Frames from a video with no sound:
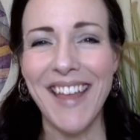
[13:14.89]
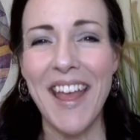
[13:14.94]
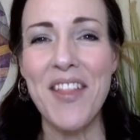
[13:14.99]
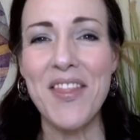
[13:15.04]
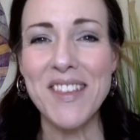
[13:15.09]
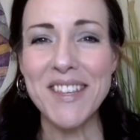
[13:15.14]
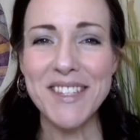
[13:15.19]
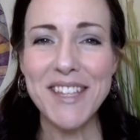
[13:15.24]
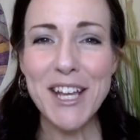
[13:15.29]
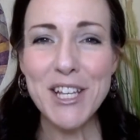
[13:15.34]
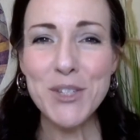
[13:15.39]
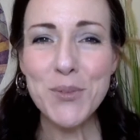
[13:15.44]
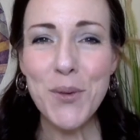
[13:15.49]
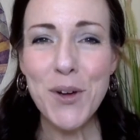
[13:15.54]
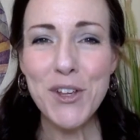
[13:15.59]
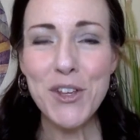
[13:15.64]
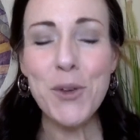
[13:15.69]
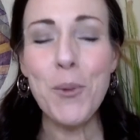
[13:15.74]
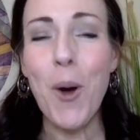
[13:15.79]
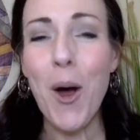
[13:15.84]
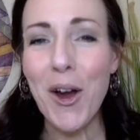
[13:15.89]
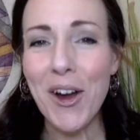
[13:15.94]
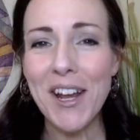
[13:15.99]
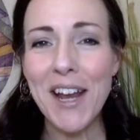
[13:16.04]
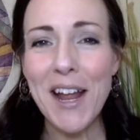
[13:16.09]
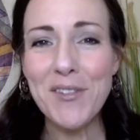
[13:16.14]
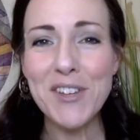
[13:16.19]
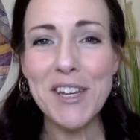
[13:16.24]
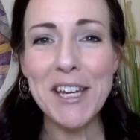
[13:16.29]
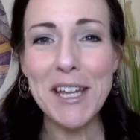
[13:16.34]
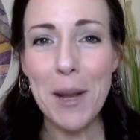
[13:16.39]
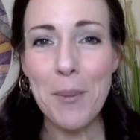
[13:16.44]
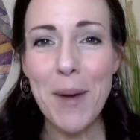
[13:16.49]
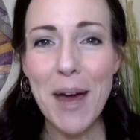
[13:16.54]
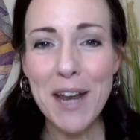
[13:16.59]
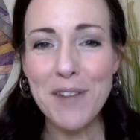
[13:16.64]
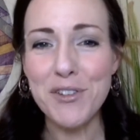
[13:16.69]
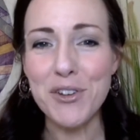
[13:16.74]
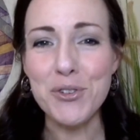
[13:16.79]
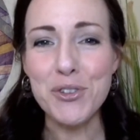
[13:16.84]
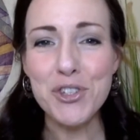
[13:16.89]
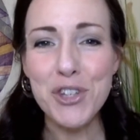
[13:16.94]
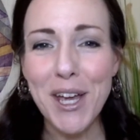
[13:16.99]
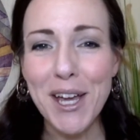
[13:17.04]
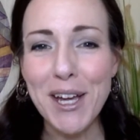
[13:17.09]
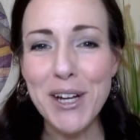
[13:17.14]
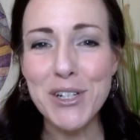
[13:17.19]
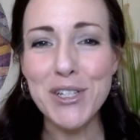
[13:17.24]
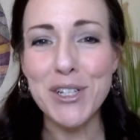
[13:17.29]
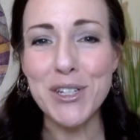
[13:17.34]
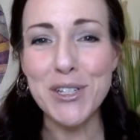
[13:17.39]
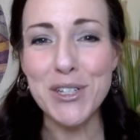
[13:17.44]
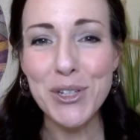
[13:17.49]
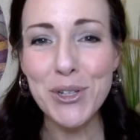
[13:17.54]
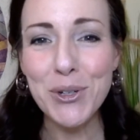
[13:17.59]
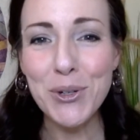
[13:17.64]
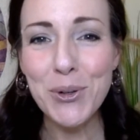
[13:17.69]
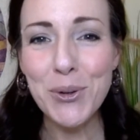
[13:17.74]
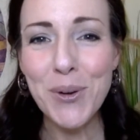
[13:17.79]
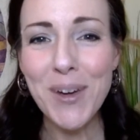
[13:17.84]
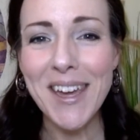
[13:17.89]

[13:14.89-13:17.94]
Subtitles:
This next one, you are going to have to get up out of your chair to do.